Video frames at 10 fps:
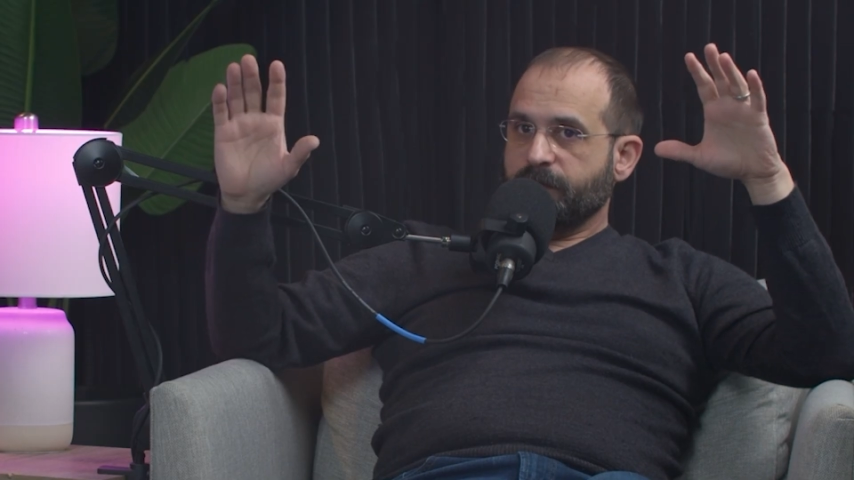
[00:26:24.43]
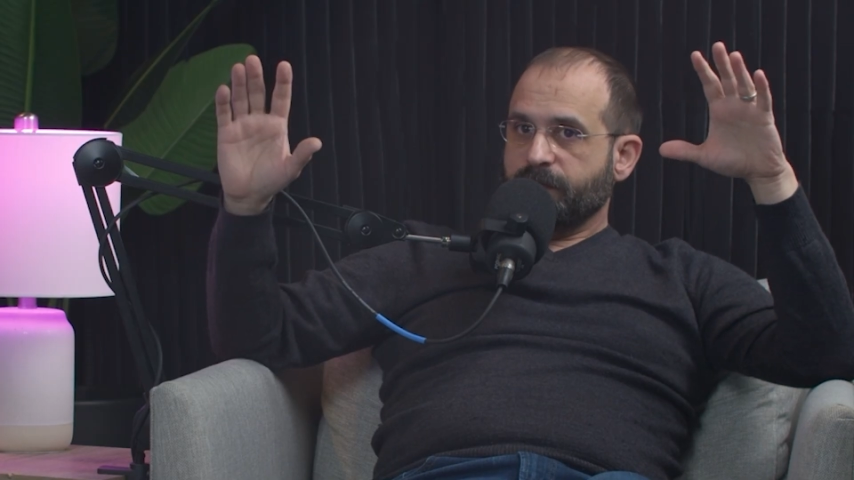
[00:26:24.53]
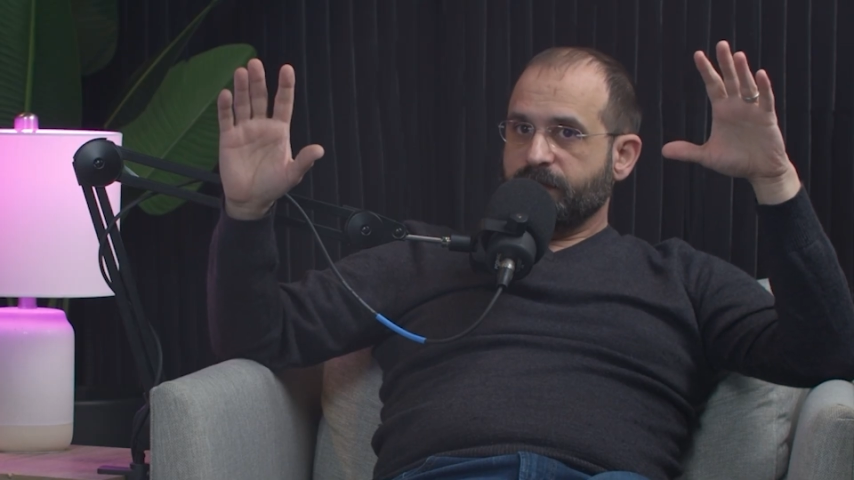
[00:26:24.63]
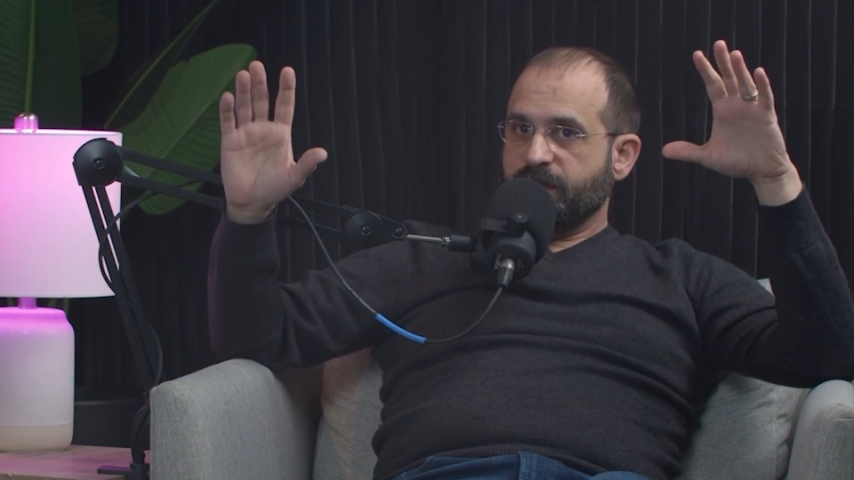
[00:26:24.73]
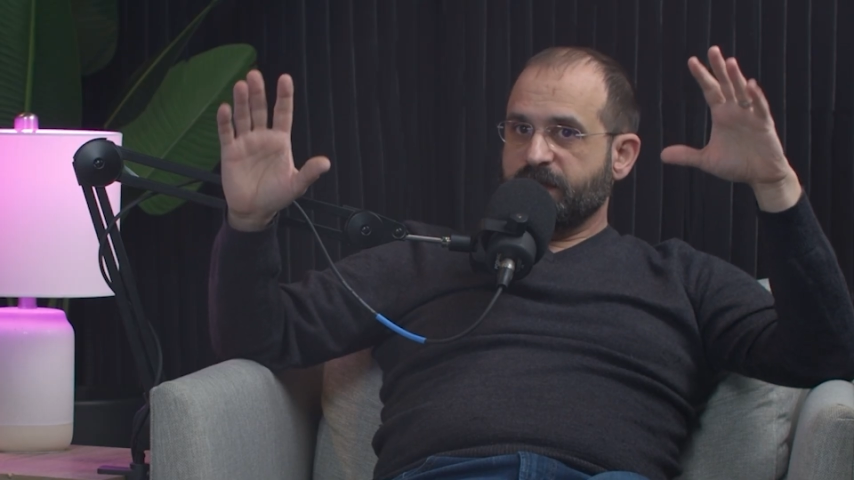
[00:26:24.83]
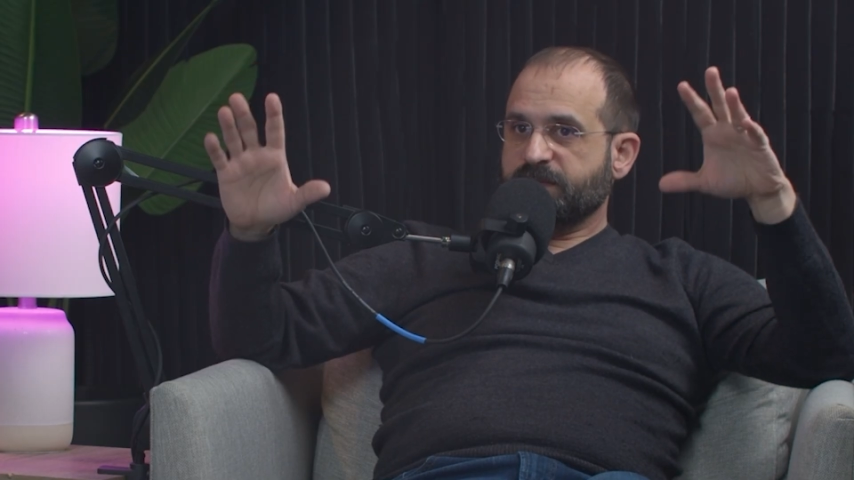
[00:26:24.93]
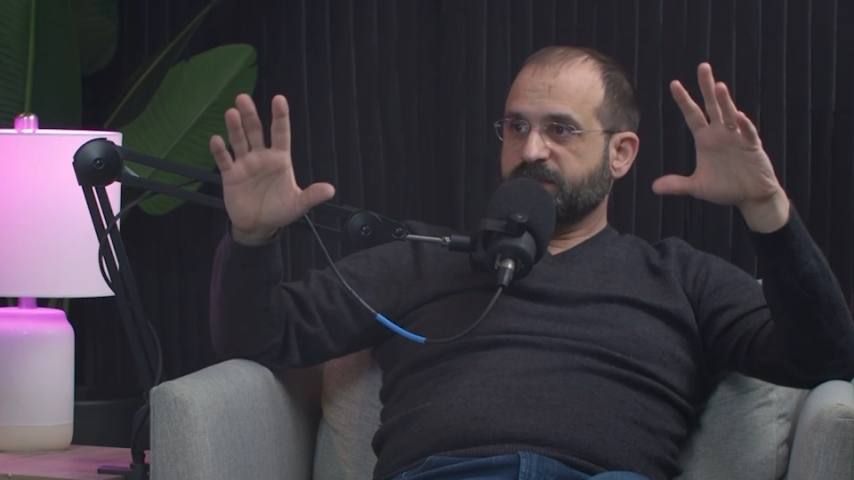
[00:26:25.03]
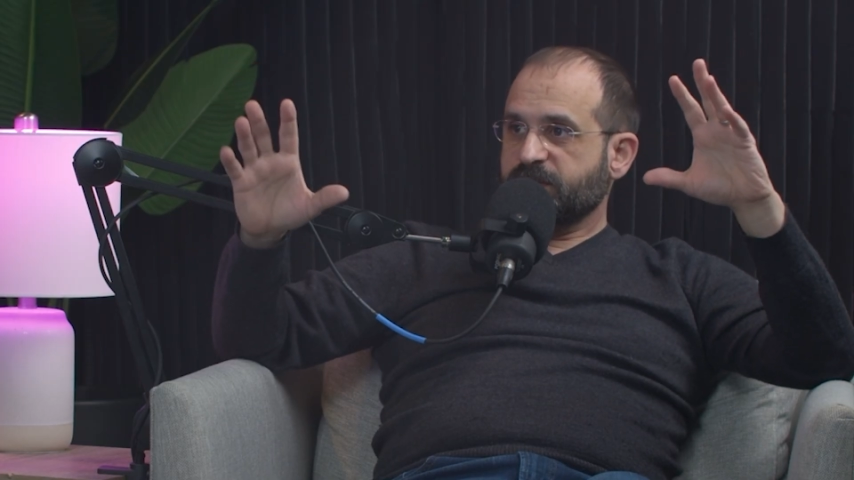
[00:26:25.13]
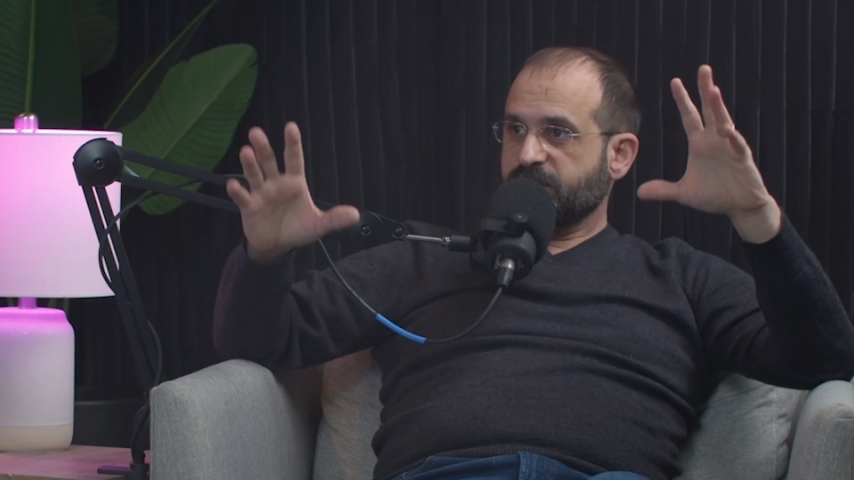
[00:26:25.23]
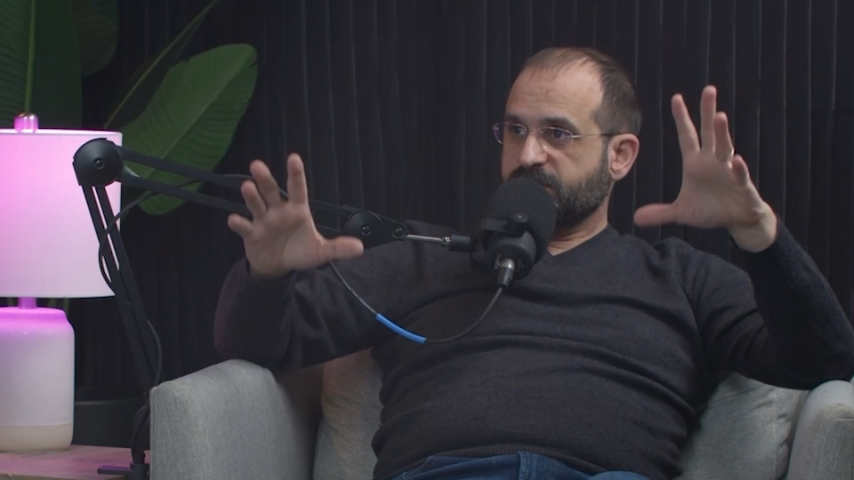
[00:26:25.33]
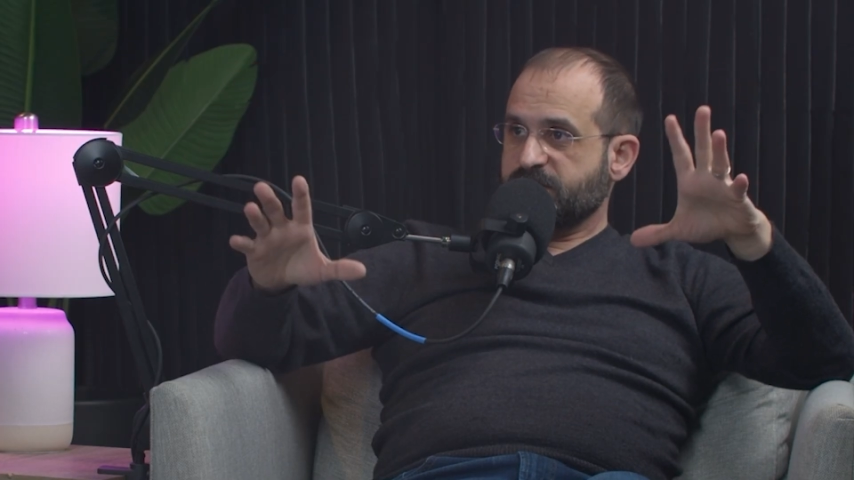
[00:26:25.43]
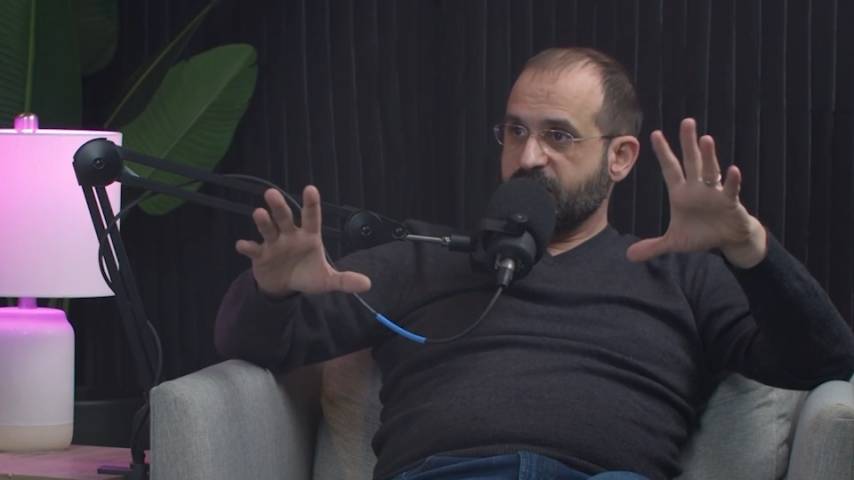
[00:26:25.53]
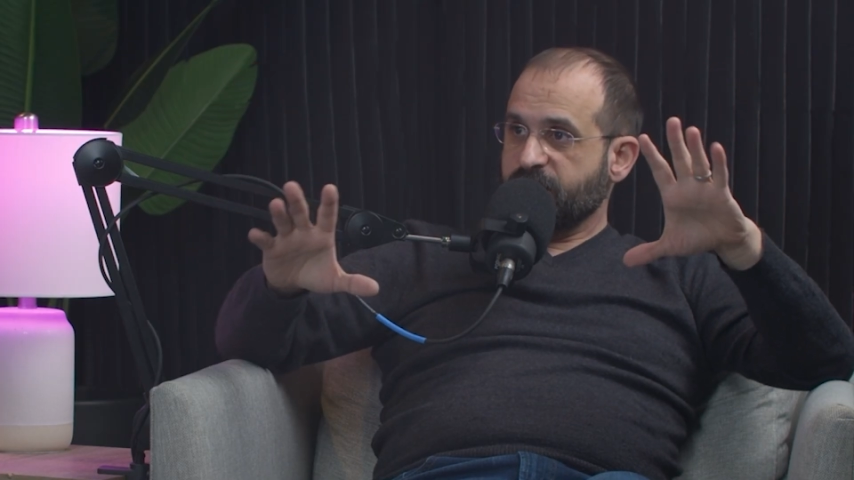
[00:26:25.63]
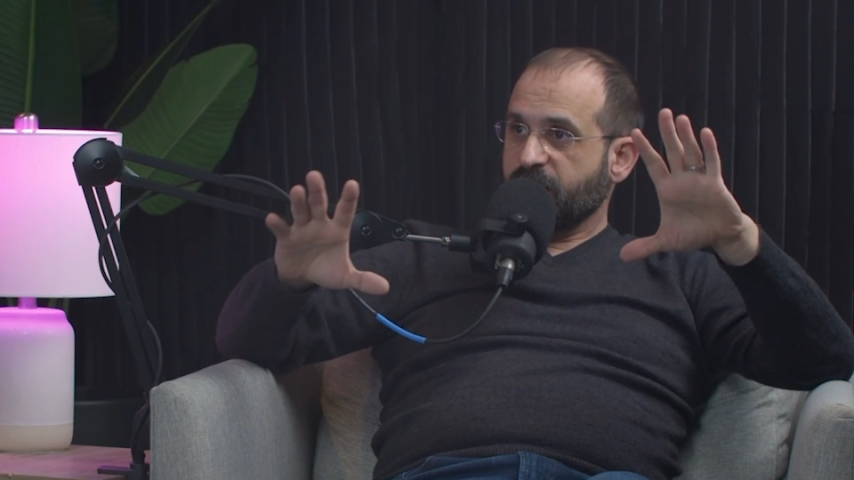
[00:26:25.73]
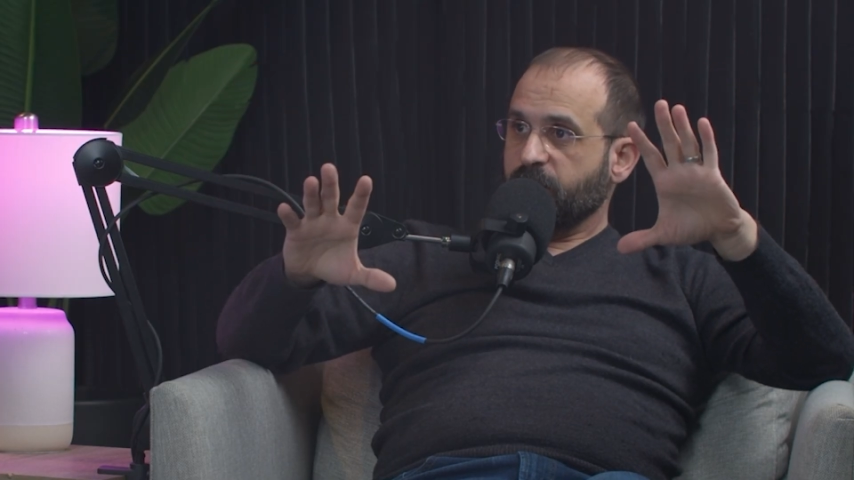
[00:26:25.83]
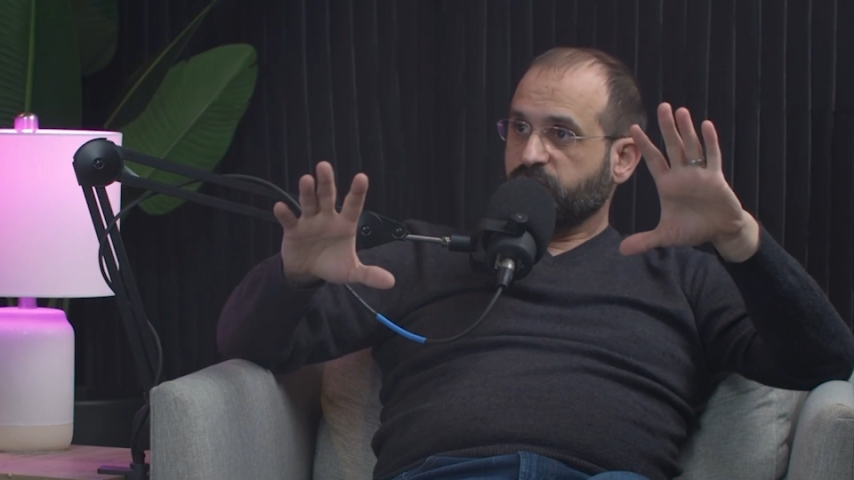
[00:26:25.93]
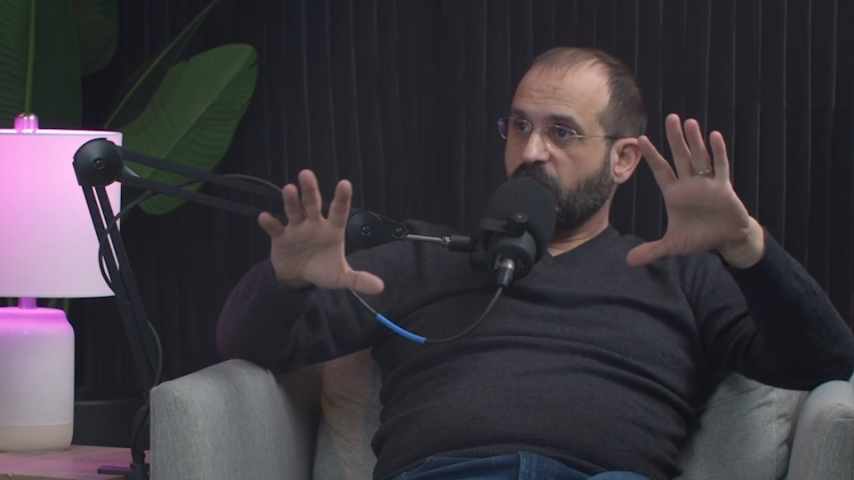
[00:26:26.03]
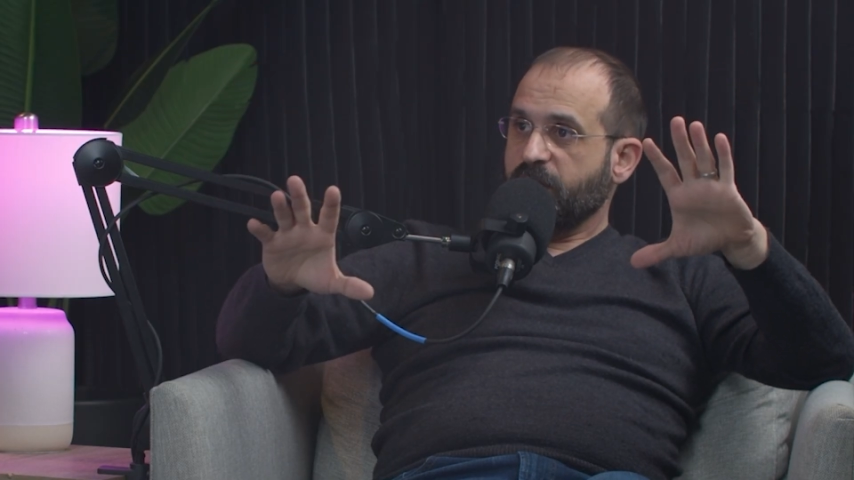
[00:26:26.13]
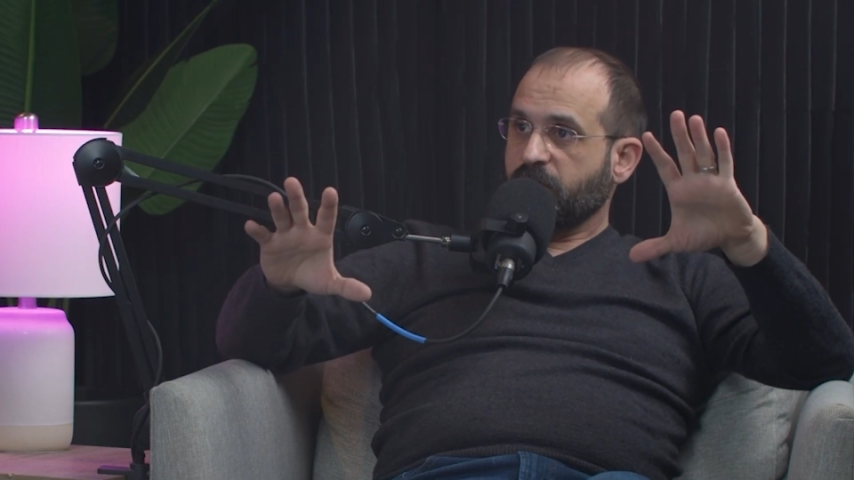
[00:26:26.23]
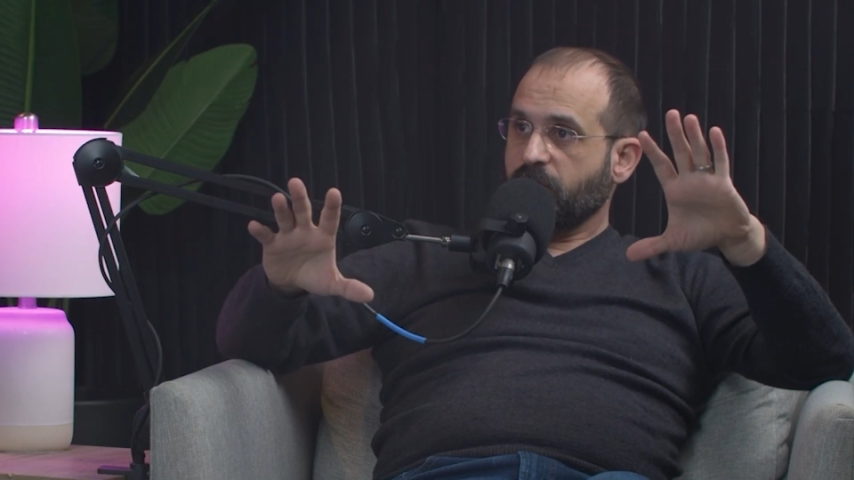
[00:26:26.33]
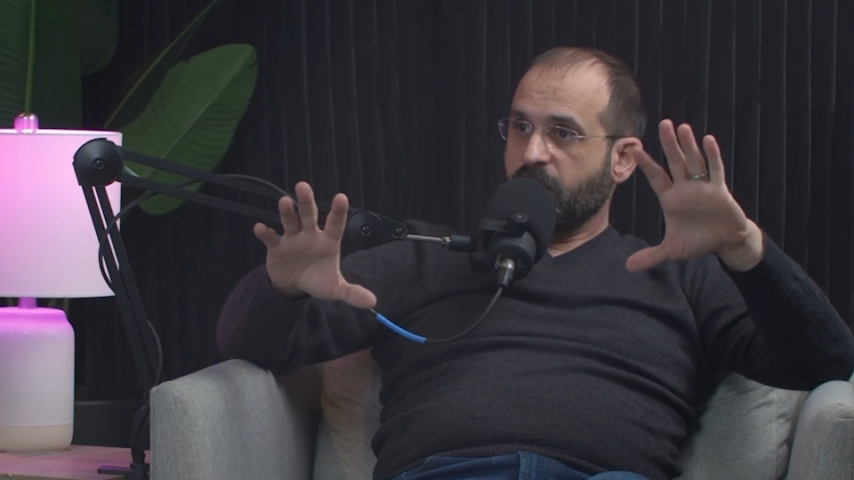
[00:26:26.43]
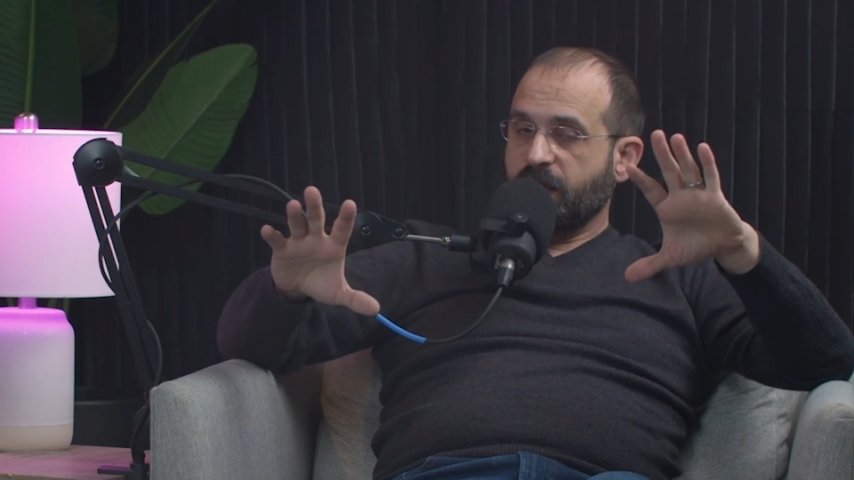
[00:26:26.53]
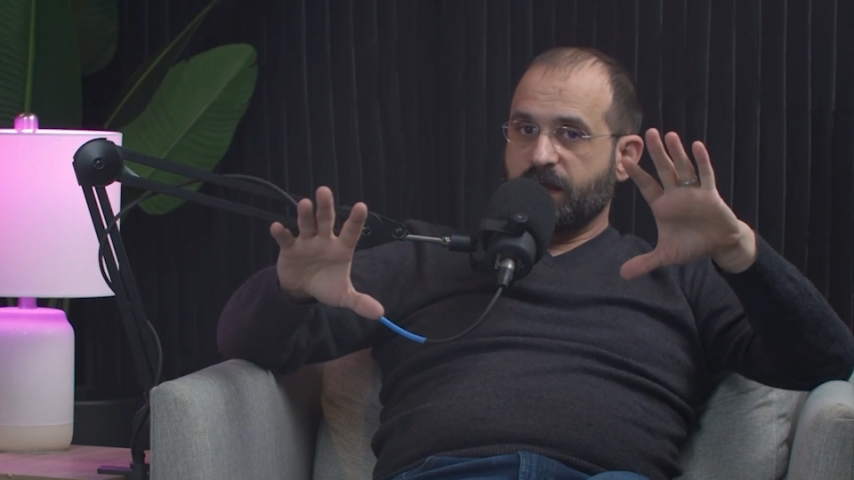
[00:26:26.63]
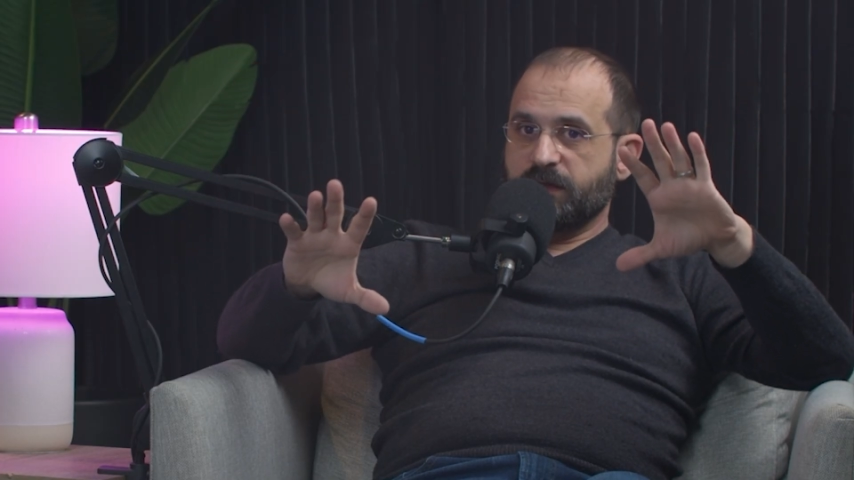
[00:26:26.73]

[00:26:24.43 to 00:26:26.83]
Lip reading: this thing that I'm trying to create